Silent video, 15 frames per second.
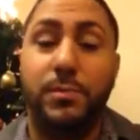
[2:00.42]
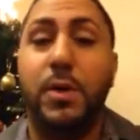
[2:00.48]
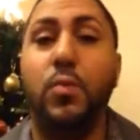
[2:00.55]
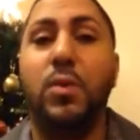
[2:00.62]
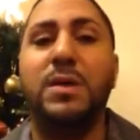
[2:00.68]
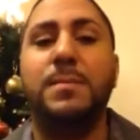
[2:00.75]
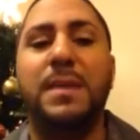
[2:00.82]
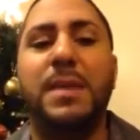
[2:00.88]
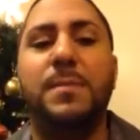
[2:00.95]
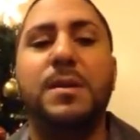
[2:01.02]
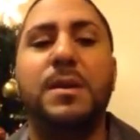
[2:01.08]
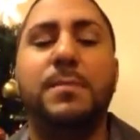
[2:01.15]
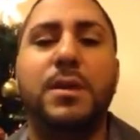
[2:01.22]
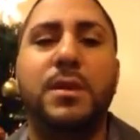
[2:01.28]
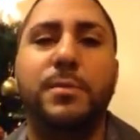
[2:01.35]
But what made
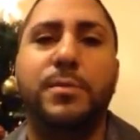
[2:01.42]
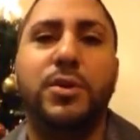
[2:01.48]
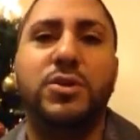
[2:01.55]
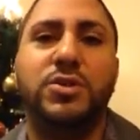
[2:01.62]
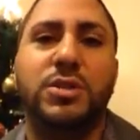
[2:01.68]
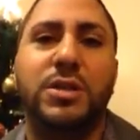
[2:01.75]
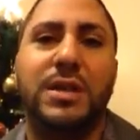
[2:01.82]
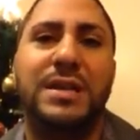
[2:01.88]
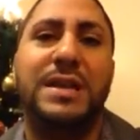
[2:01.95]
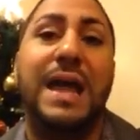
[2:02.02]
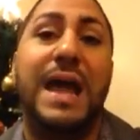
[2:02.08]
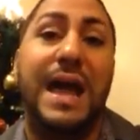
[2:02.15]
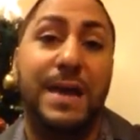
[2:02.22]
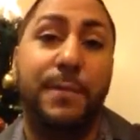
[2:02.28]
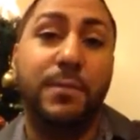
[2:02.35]
me a better person, and
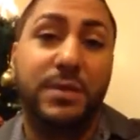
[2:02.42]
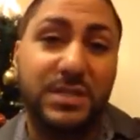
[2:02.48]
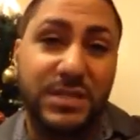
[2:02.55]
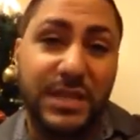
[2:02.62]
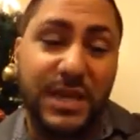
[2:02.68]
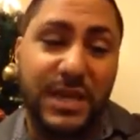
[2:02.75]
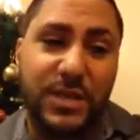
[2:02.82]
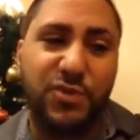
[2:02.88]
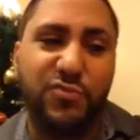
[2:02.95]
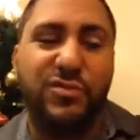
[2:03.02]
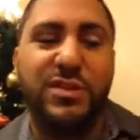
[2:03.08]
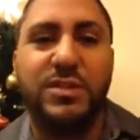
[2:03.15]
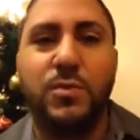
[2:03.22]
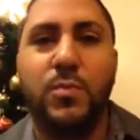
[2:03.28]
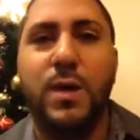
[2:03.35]
I must say that the
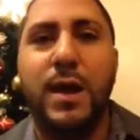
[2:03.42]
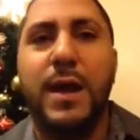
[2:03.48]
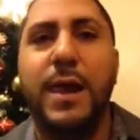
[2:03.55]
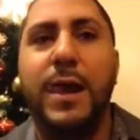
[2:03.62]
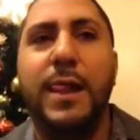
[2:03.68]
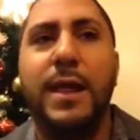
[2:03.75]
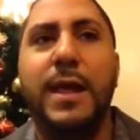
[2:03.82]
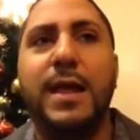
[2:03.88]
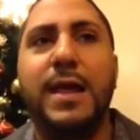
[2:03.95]
reason why